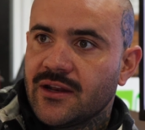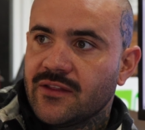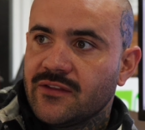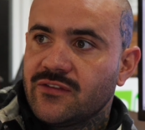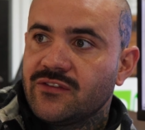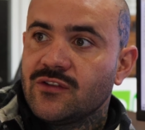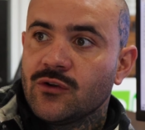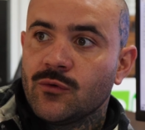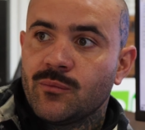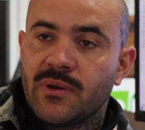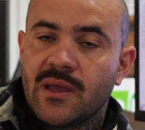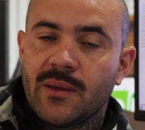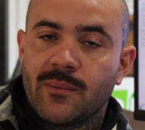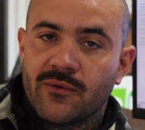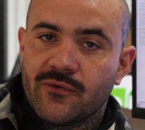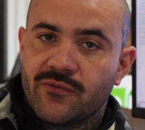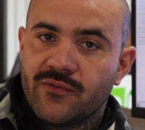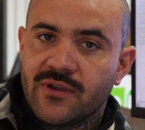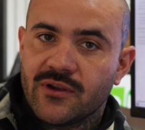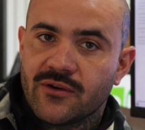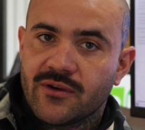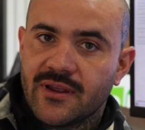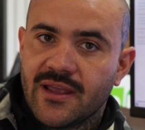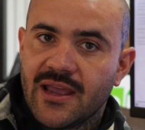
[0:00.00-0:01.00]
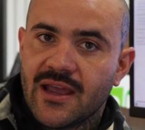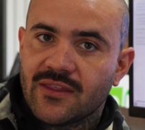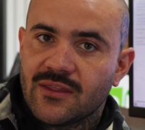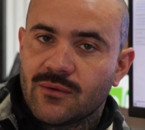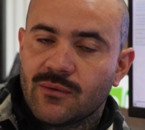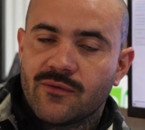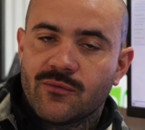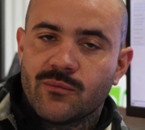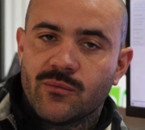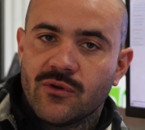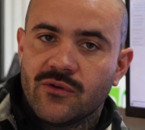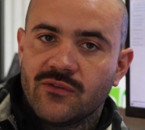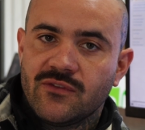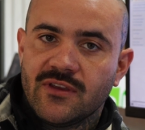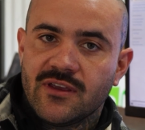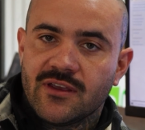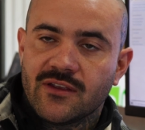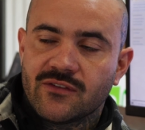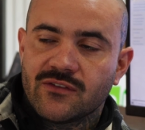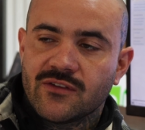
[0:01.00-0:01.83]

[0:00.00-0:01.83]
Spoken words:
there's still people figuring out that we've moved here.